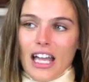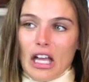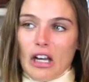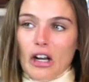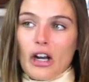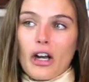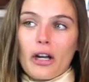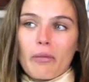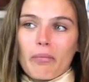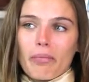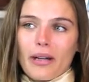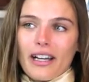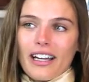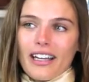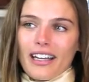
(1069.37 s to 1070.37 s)
it hurt,
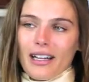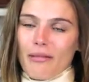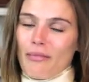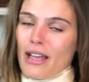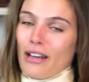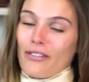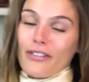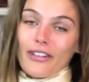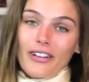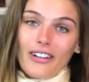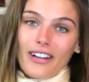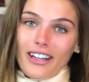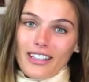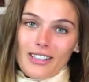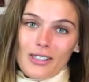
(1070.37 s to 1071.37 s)
but it made for a
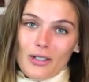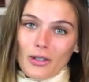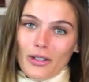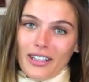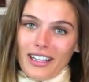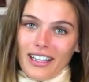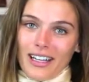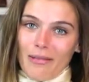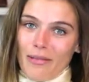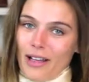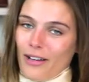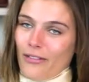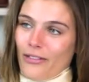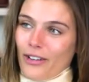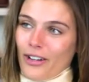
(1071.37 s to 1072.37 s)
great story and
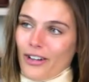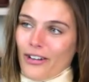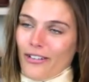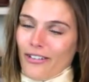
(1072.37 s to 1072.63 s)
made for